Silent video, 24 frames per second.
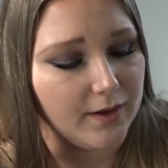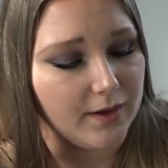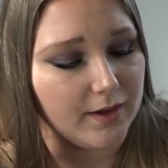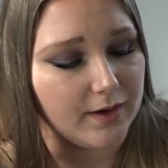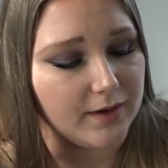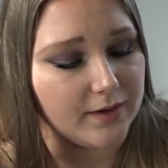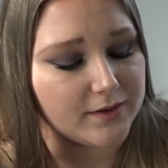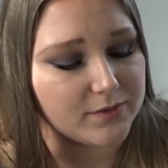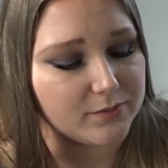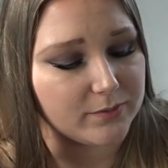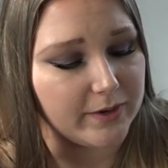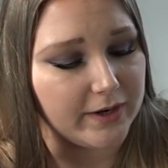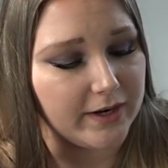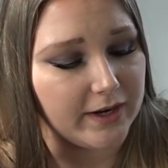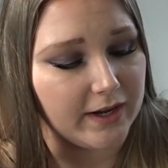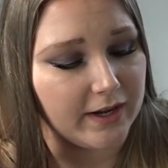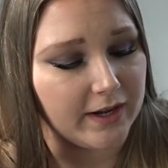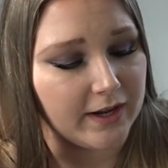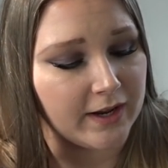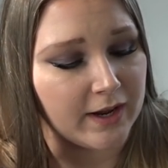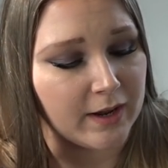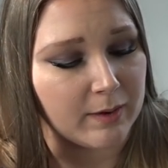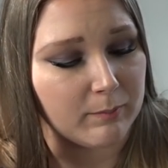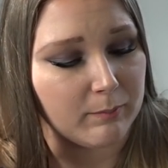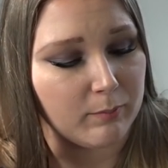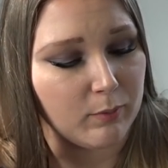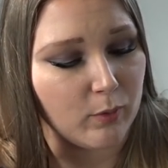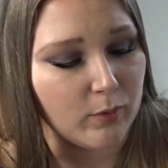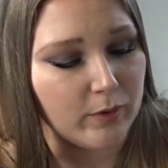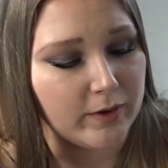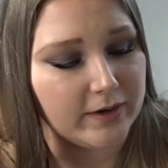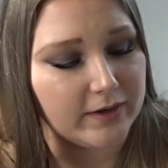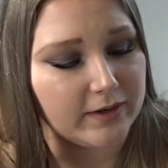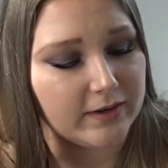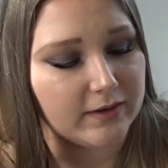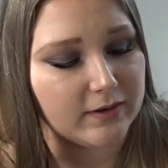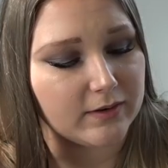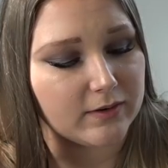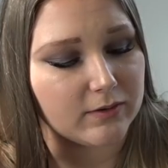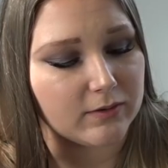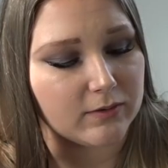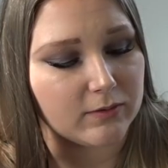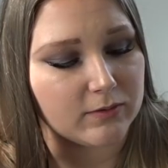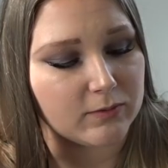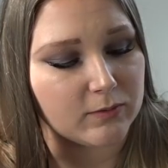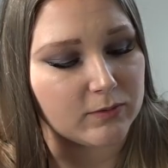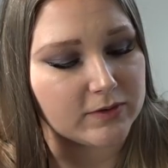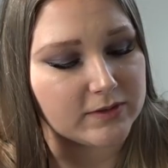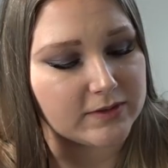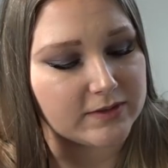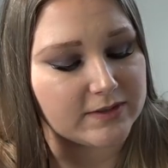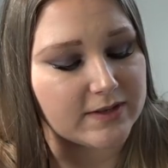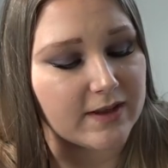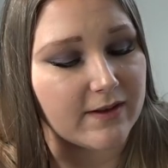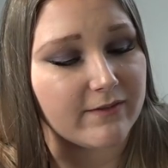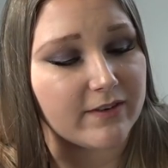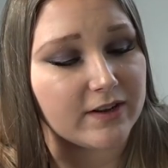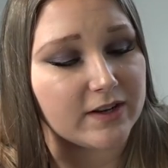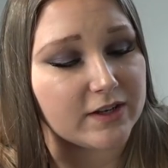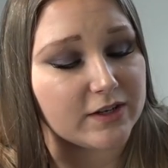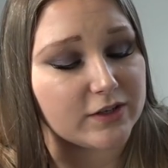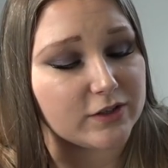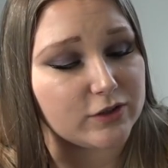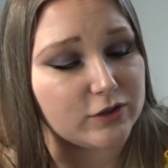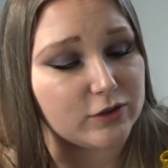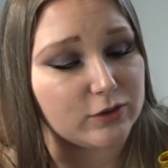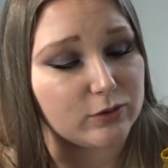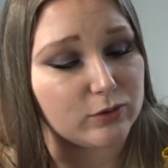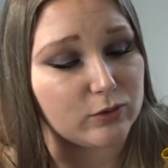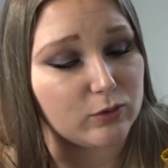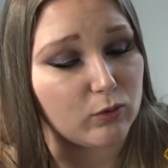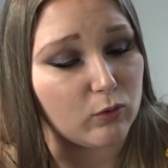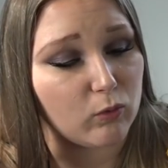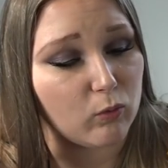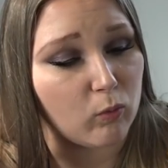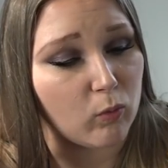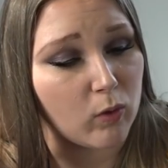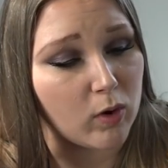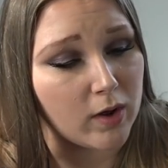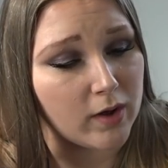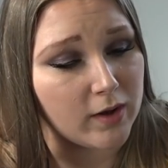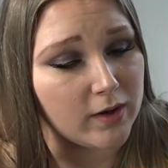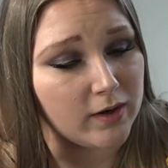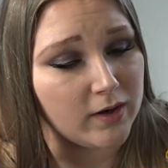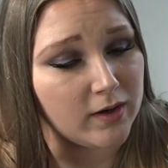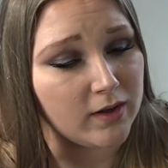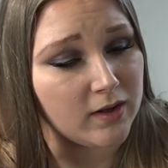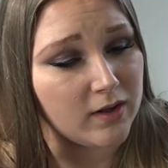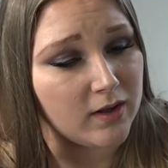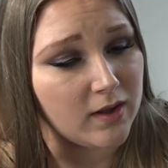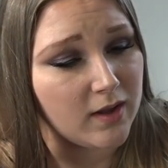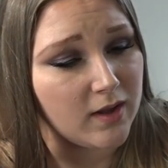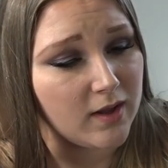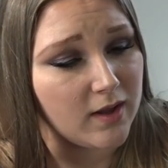And it's reading it at 0.721